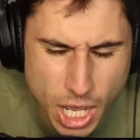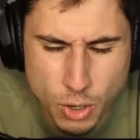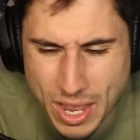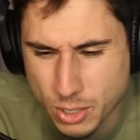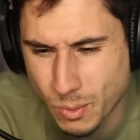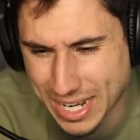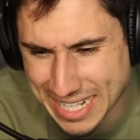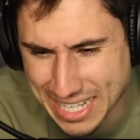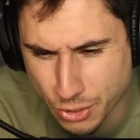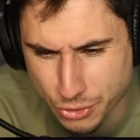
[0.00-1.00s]
No, I don't want to
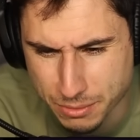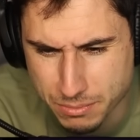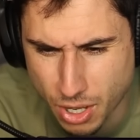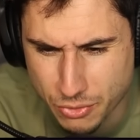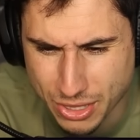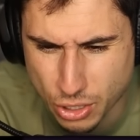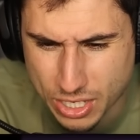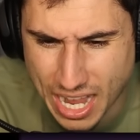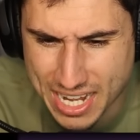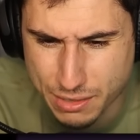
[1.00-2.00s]
kill them, though. They
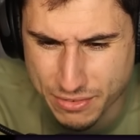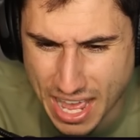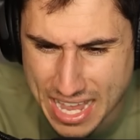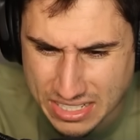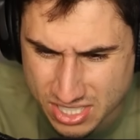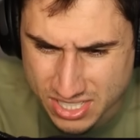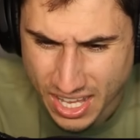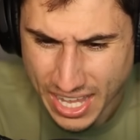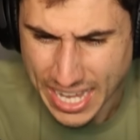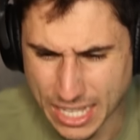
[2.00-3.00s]
look kind of nice.
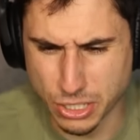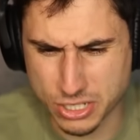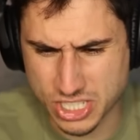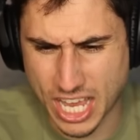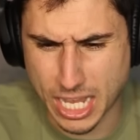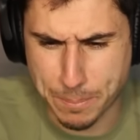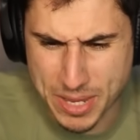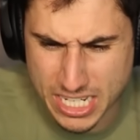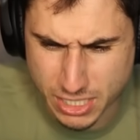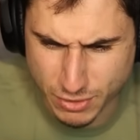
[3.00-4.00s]
It looks like a
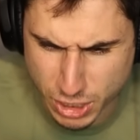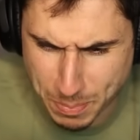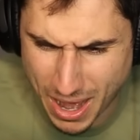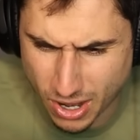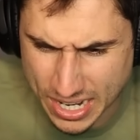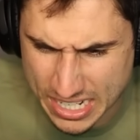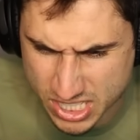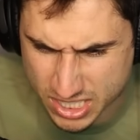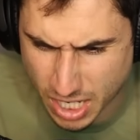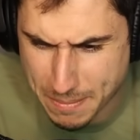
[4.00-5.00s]
piece of
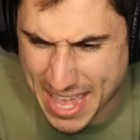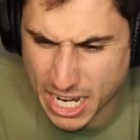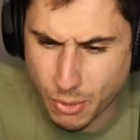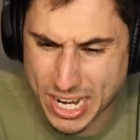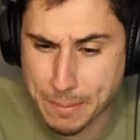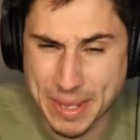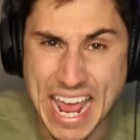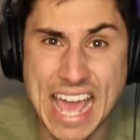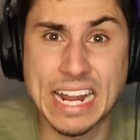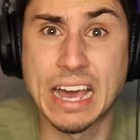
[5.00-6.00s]
asparagus, a tomato, and a
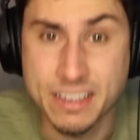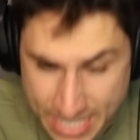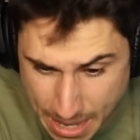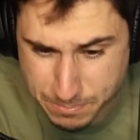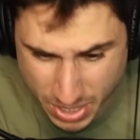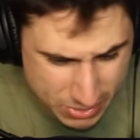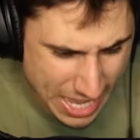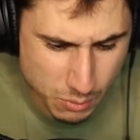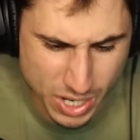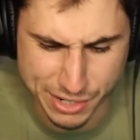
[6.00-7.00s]
banana. Yep,
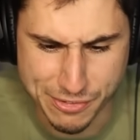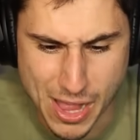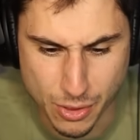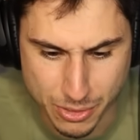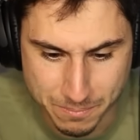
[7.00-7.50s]
okay, we're going to follow